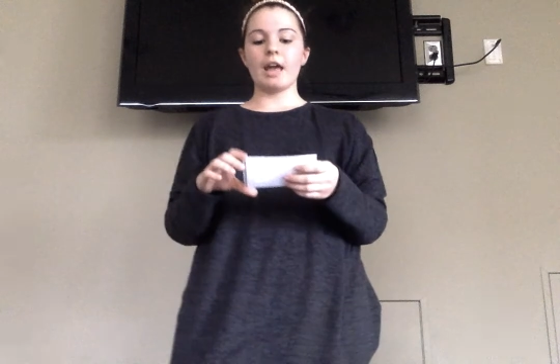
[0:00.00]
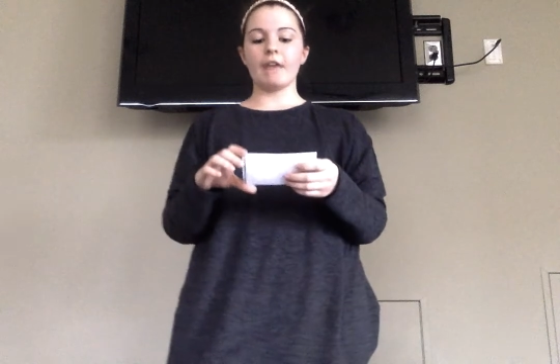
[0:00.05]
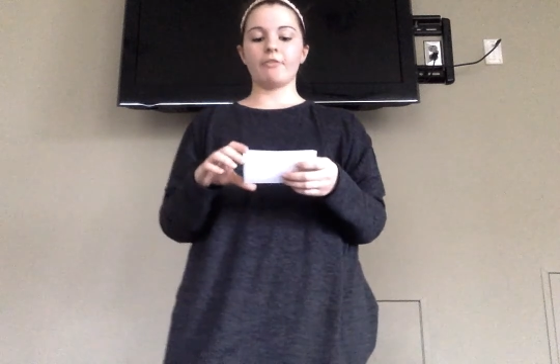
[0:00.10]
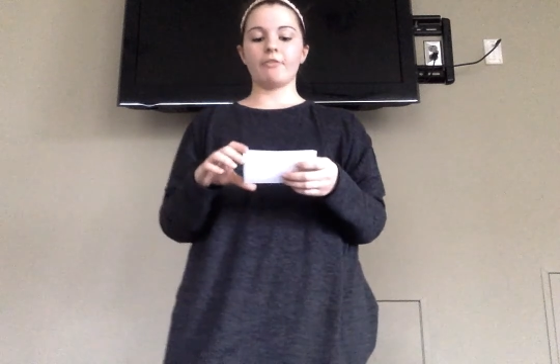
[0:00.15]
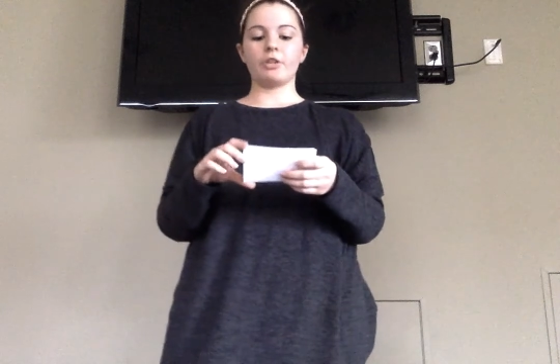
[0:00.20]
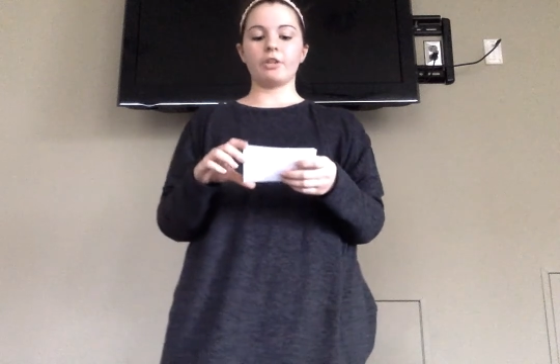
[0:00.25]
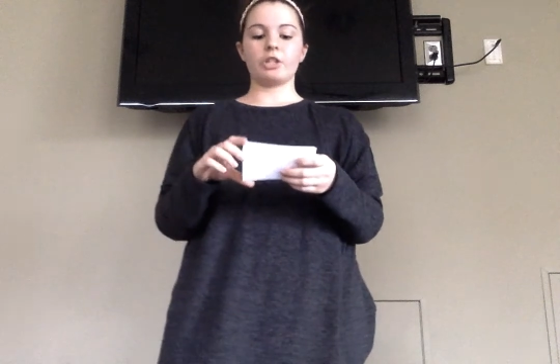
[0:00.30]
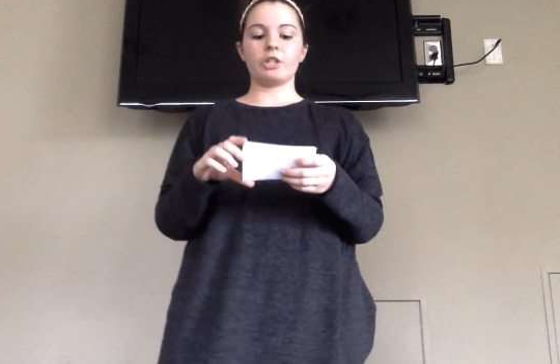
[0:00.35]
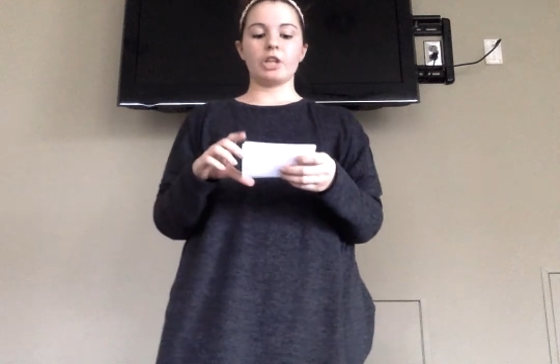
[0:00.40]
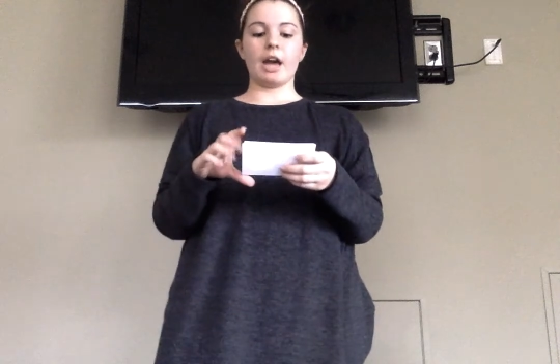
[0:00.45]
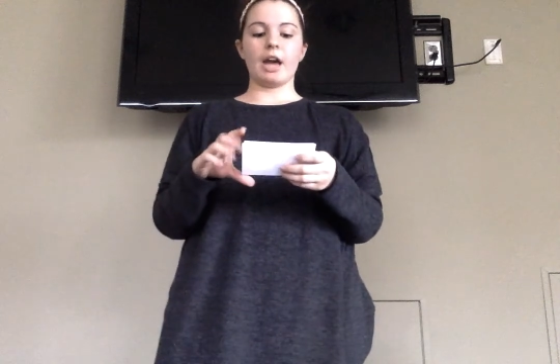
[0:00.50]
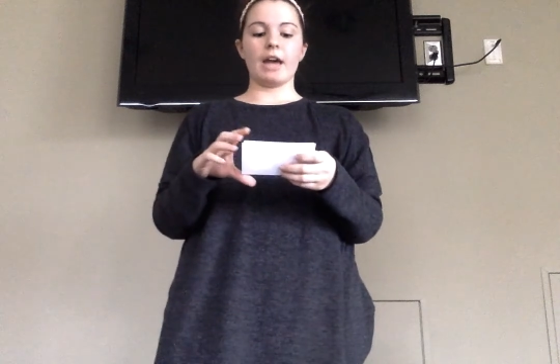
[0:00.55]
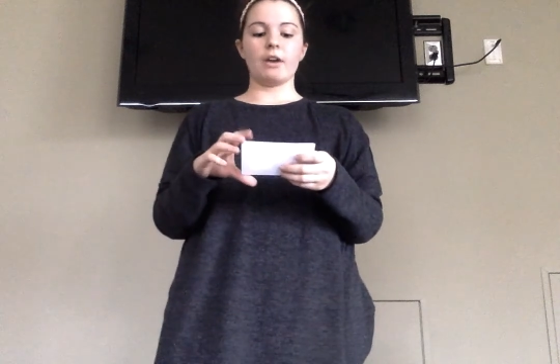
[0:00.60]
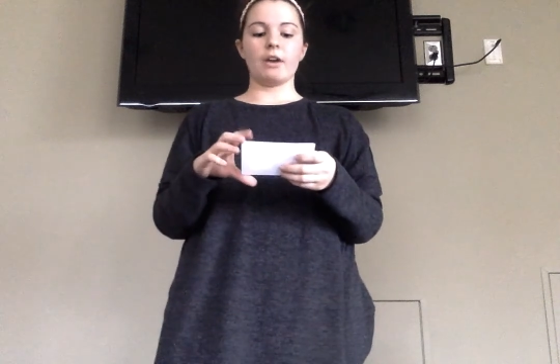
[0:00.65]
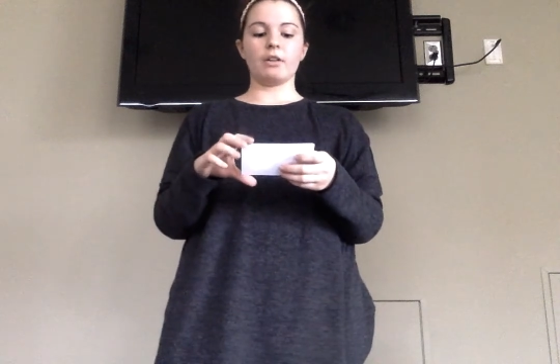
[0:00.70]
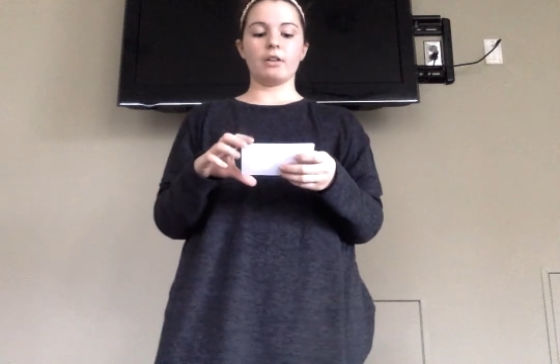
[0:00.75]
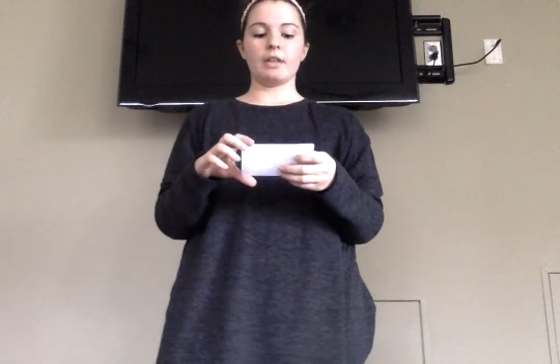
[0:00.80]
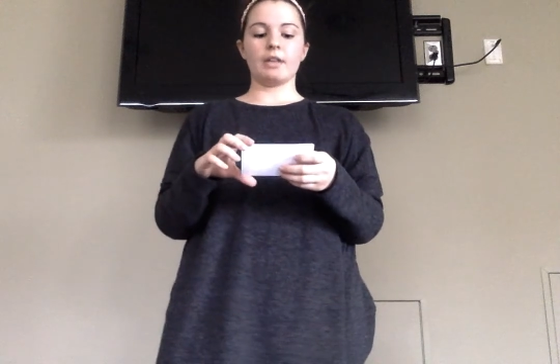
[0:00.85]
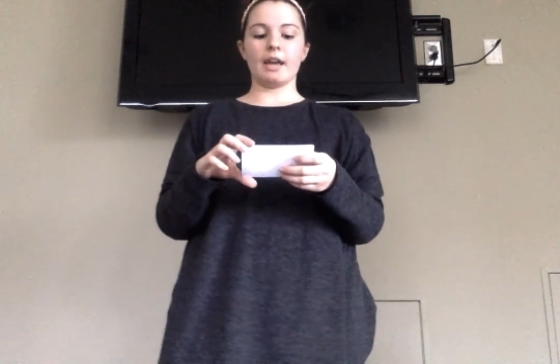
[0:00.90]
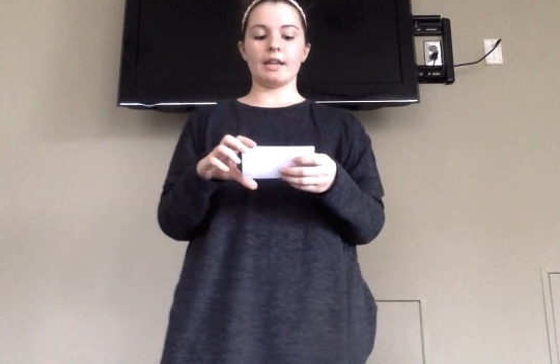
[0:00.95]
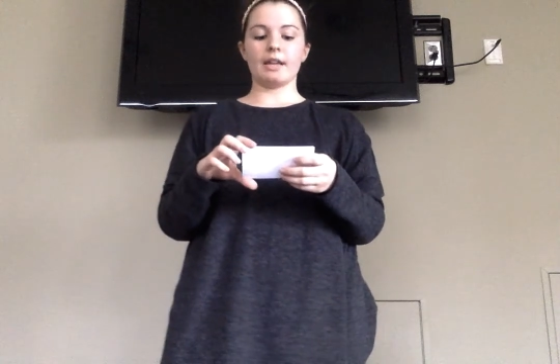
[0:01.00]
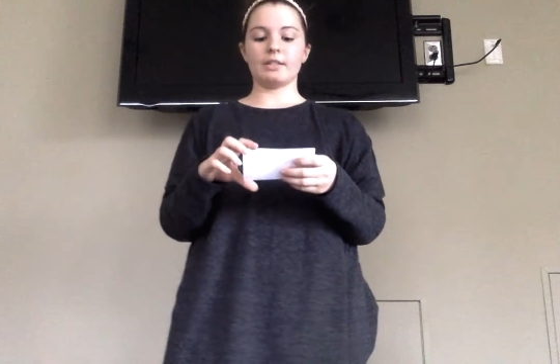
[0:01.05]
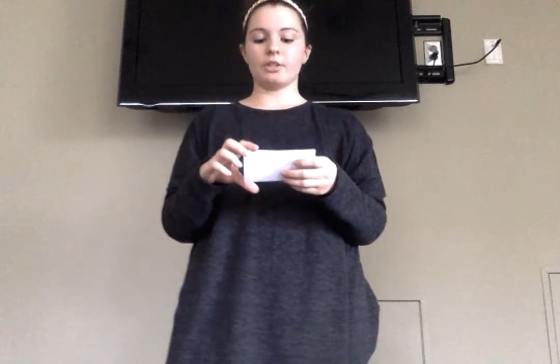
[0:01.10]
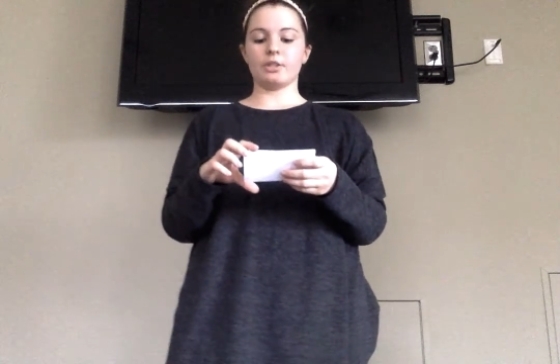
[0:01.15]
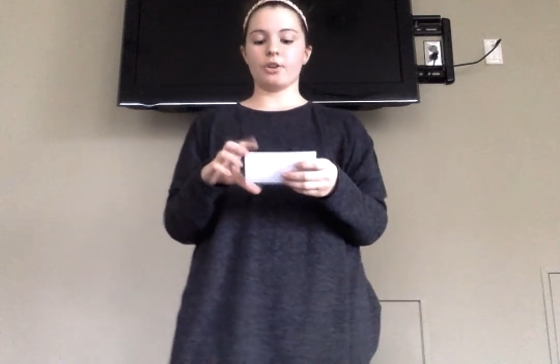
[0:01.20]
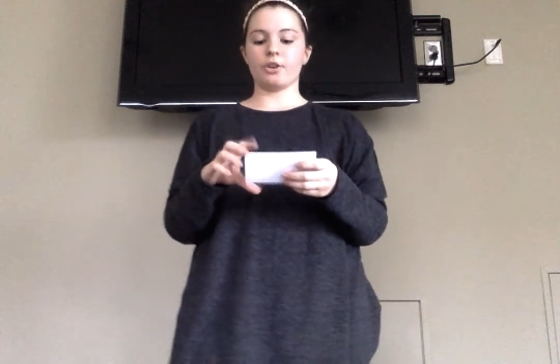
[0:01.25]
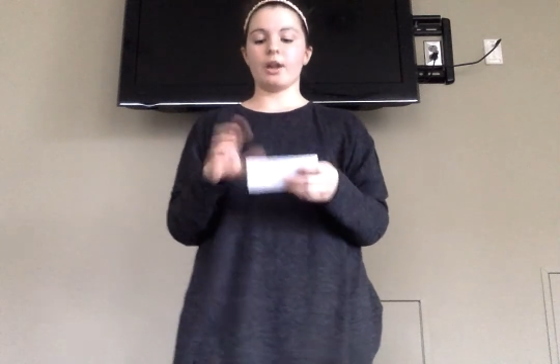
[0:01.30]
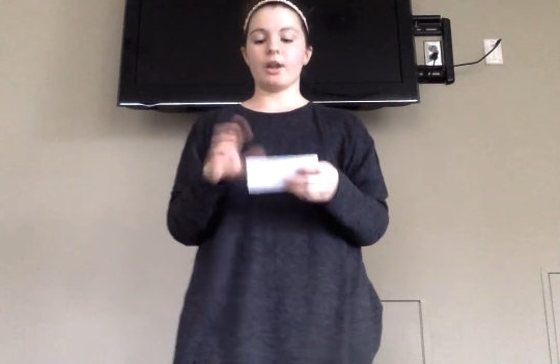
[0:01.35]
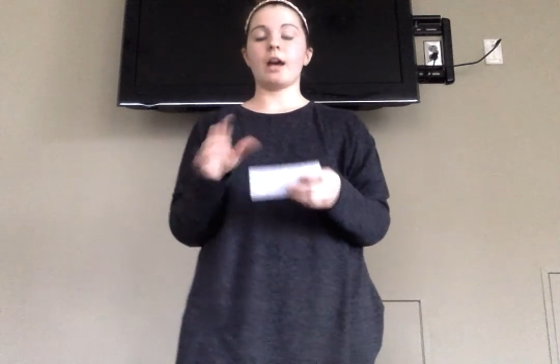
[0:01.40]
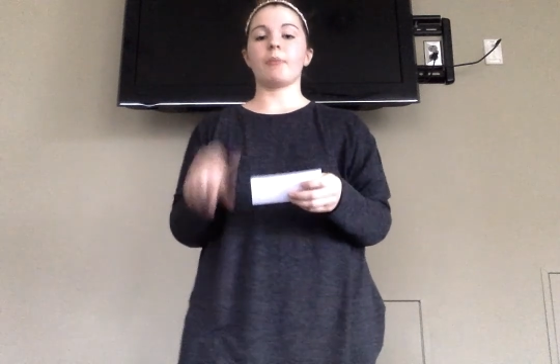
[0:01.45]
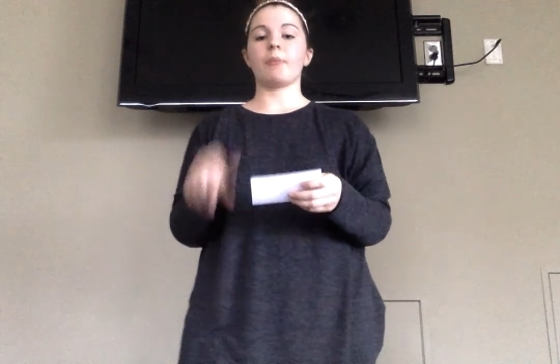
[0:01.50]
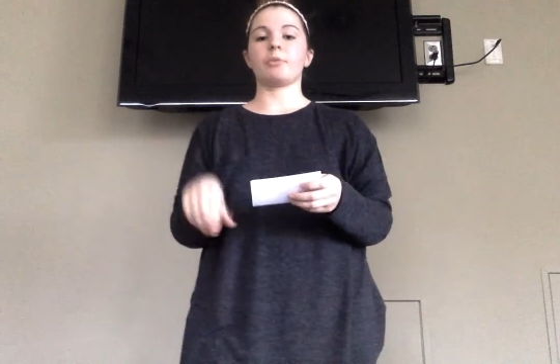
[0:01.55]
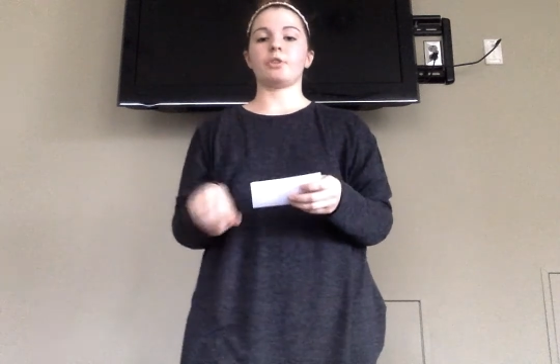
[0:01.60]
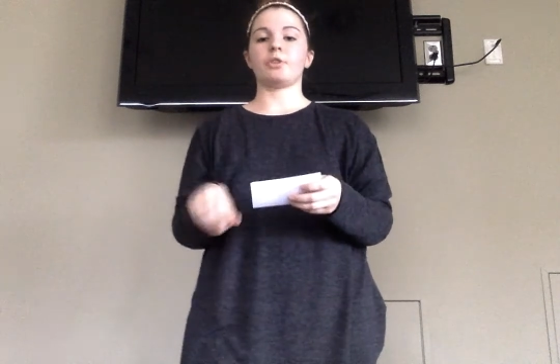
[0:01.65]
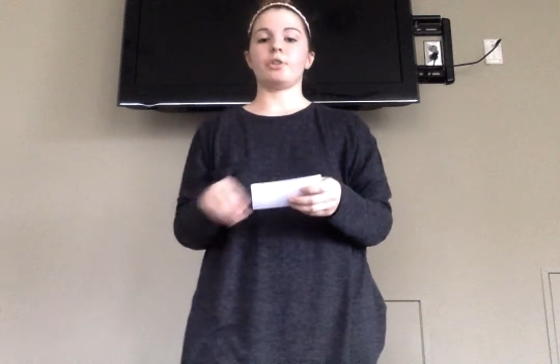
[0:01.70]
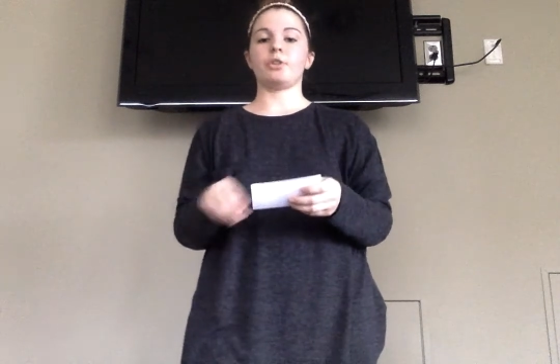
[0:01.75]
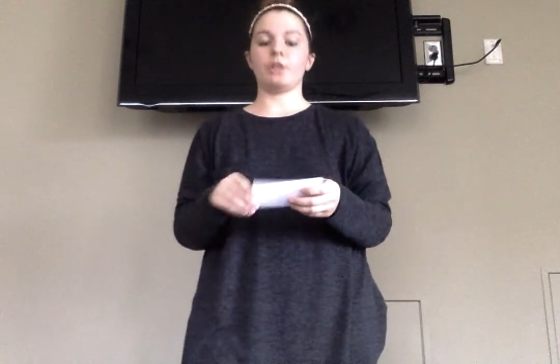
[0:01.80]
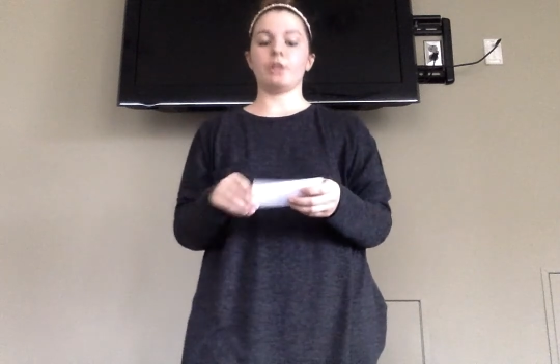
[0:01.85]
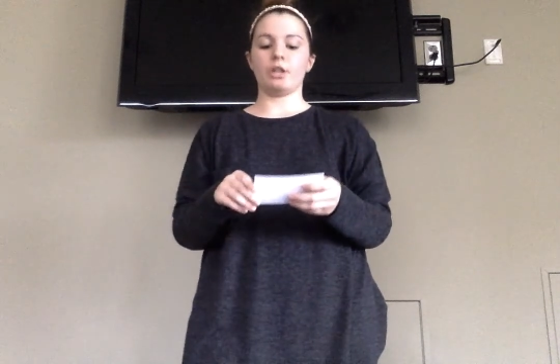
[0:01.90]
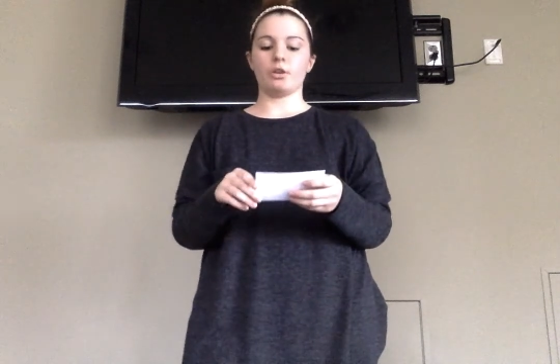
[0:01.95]
every child has the great
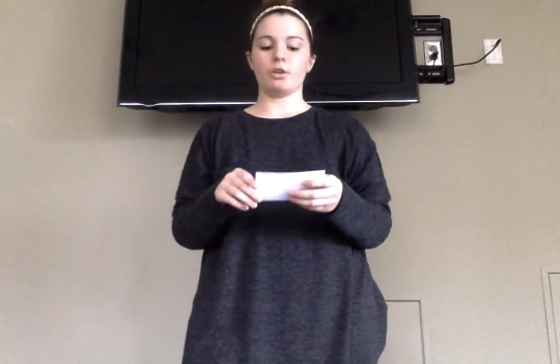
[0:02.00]
opportunity